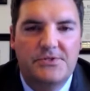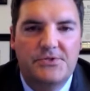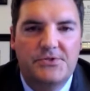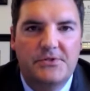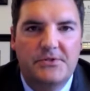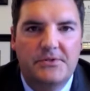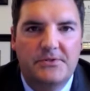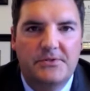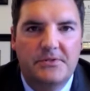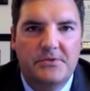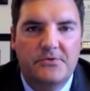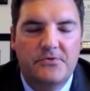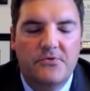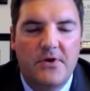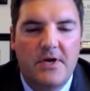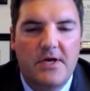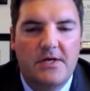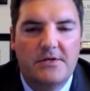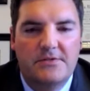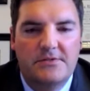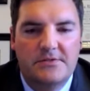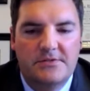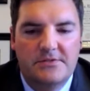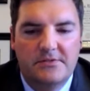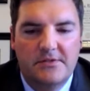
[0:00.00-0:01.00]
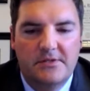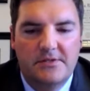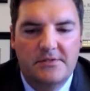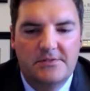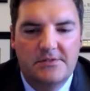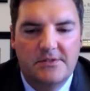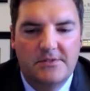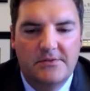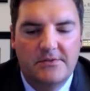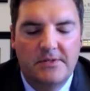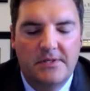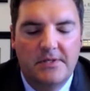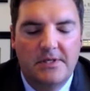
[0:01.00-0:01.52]
in crashes, and
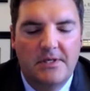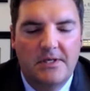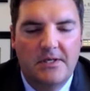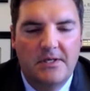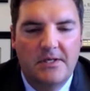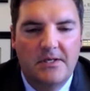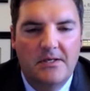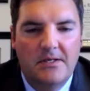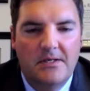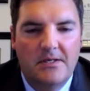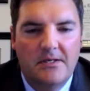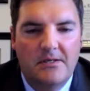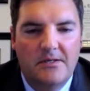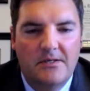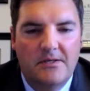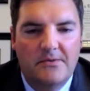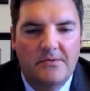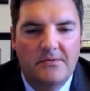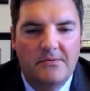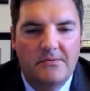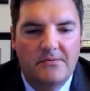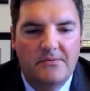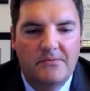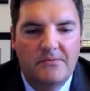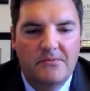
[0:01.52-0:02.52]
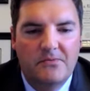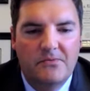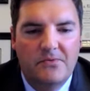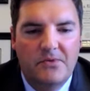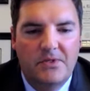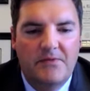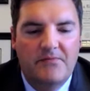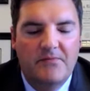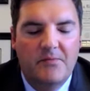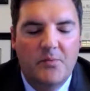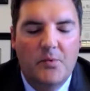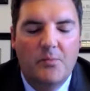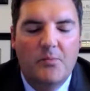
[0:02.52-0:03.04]
also, you know,
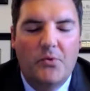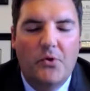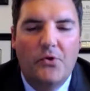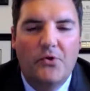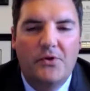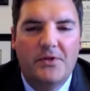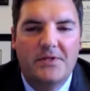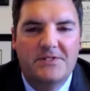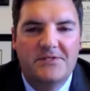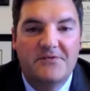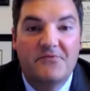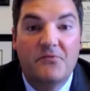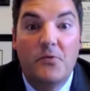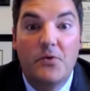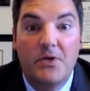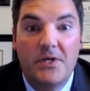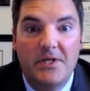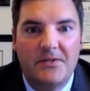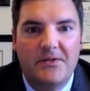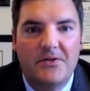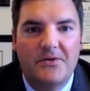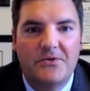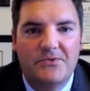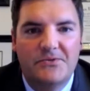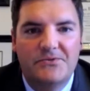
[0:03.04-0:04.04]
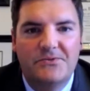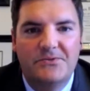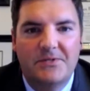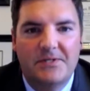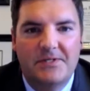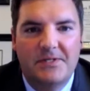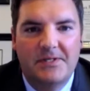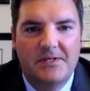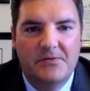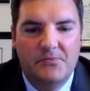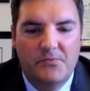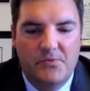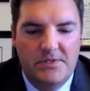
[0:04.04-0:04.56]
even more importantly, is avoiding those and
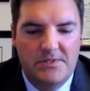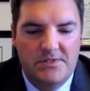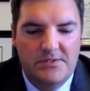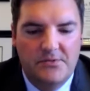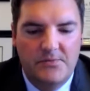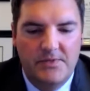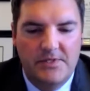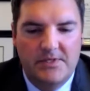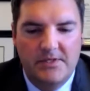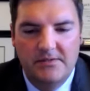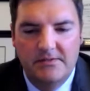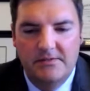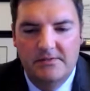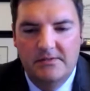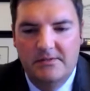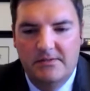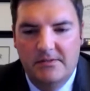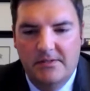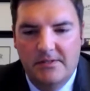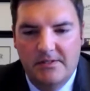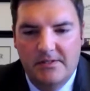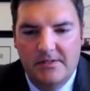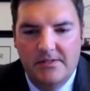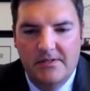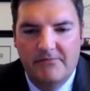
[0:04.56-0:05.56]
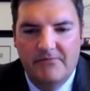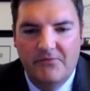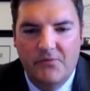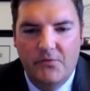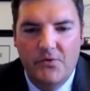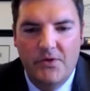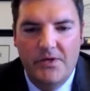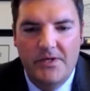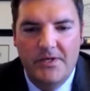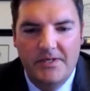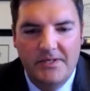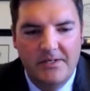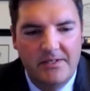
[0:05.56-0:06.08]
ways that we can
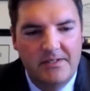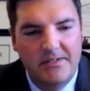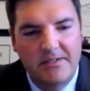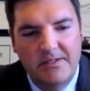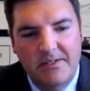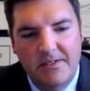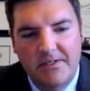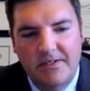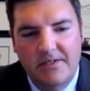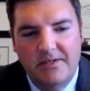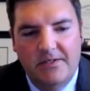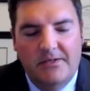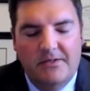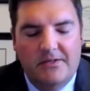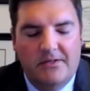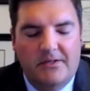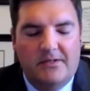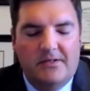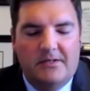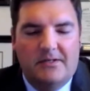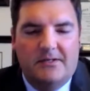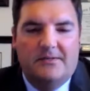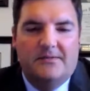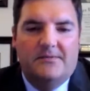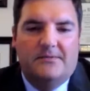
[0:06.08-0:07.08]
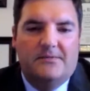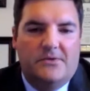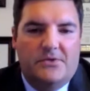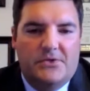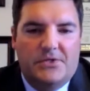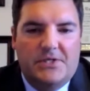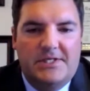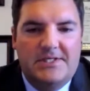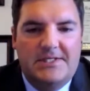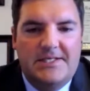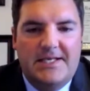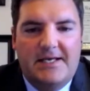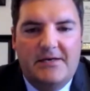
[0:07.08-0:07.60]
avoid or
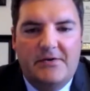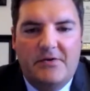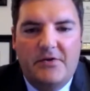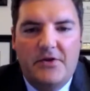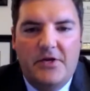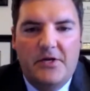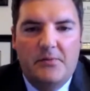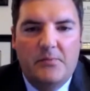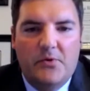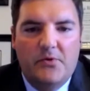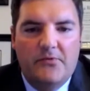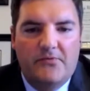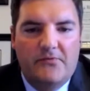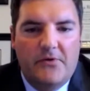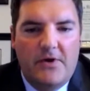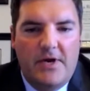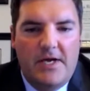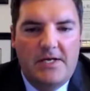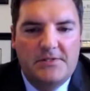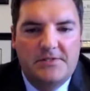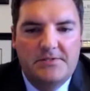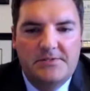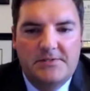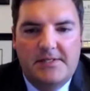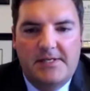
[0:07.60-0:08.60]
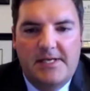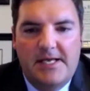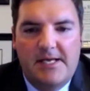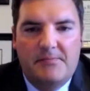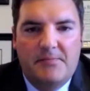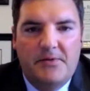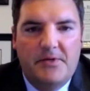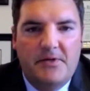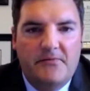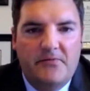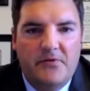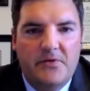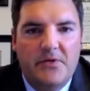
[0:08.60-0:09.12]
cut down on the number of crashes that
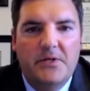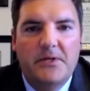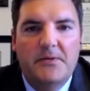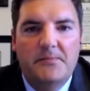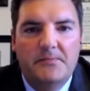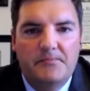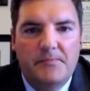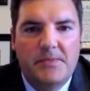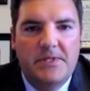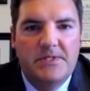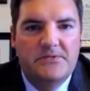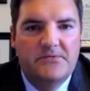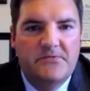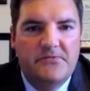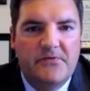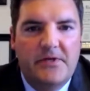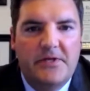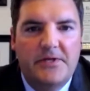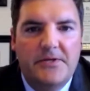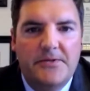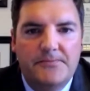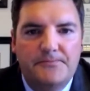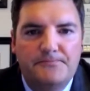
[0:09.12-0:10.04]
happen every year in Pennsylvania.